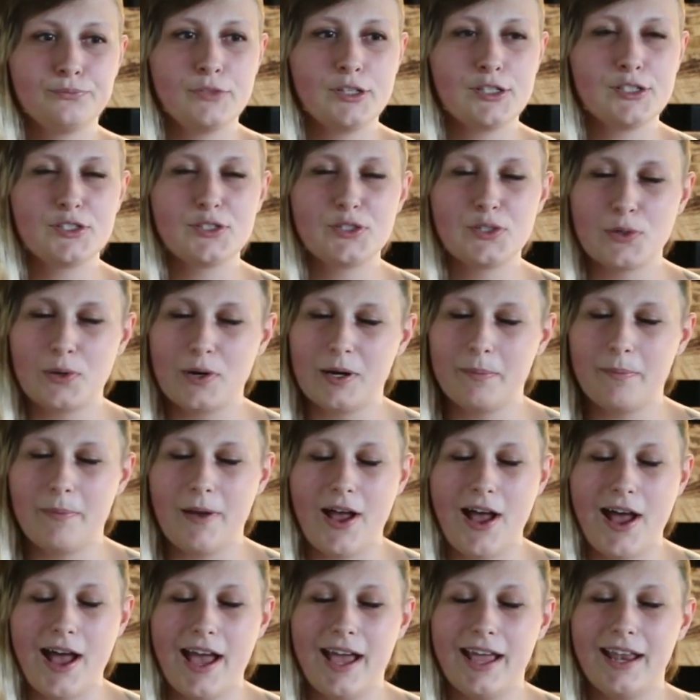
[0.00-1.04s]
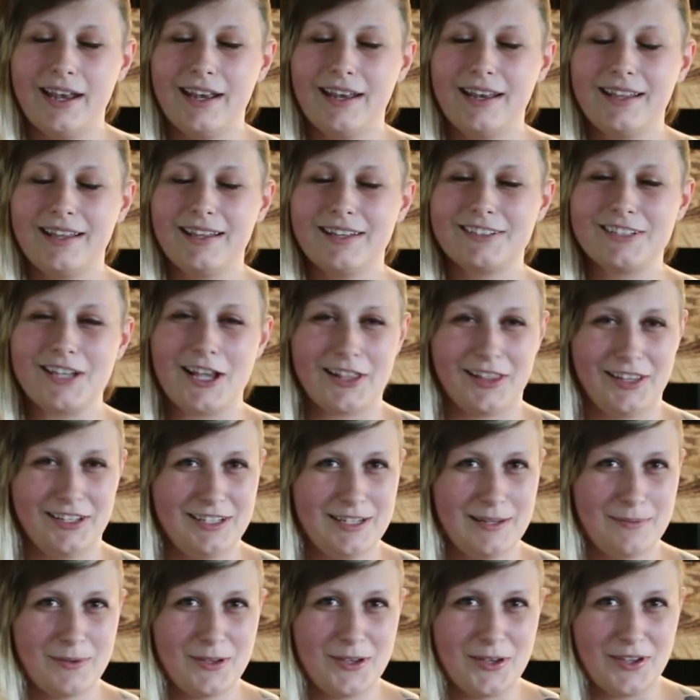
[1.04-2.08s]
store-bought chocolate
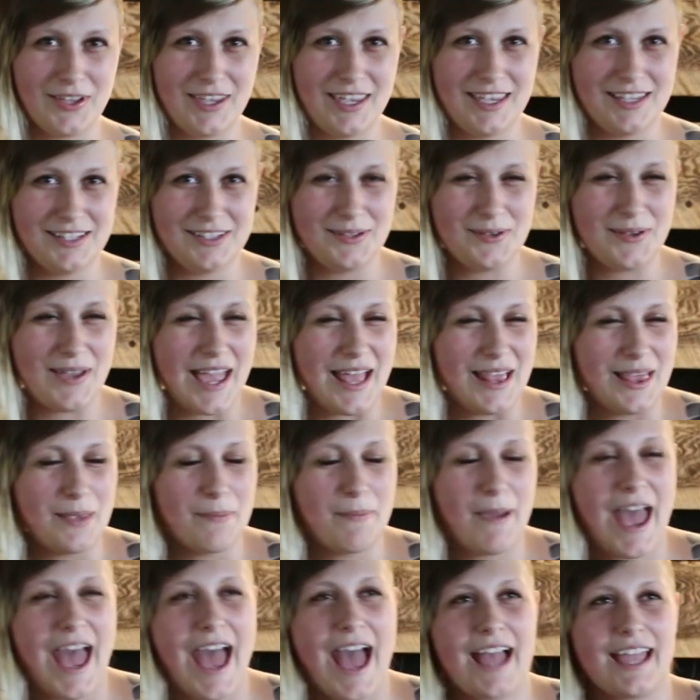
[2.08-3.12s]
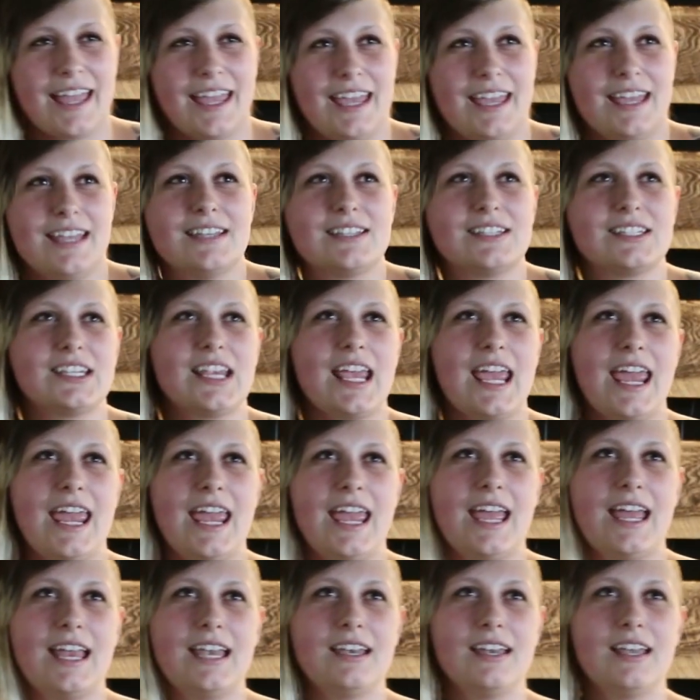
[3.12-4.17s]
chip cookies you get in the package,
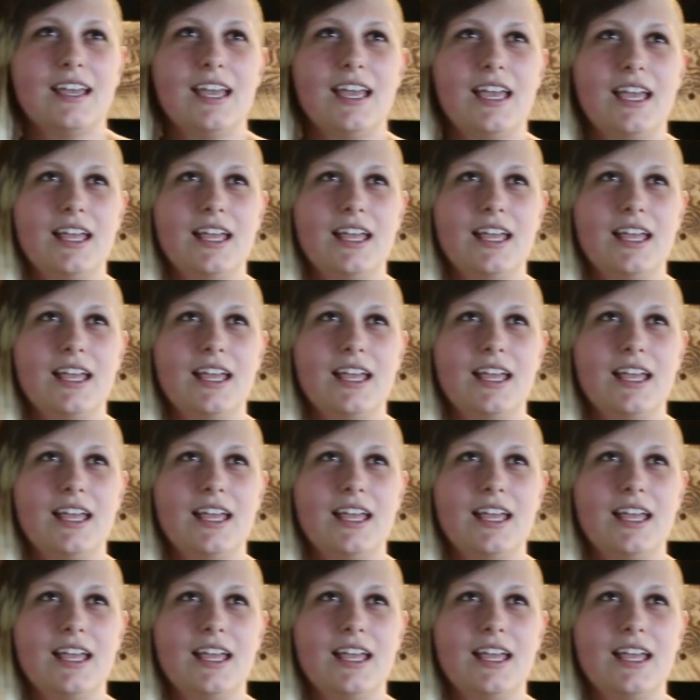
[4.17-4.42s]
and